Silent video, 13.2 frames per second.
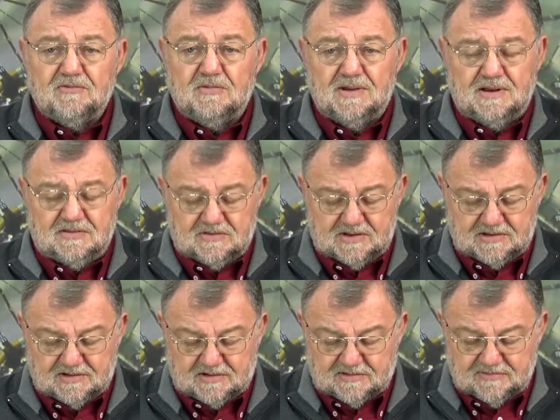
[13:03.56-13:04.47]

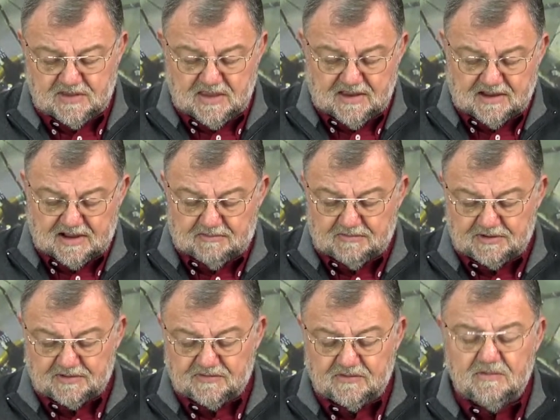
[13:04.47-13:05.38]
Everywhere where you think you
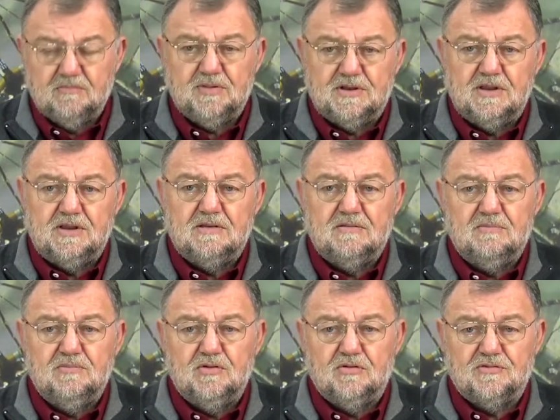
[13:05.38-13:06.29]
need the
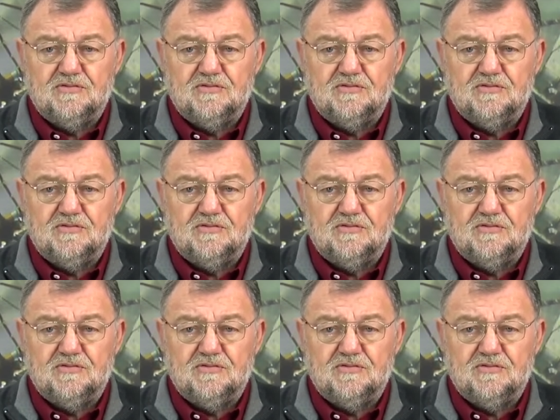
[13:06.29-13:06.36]
security,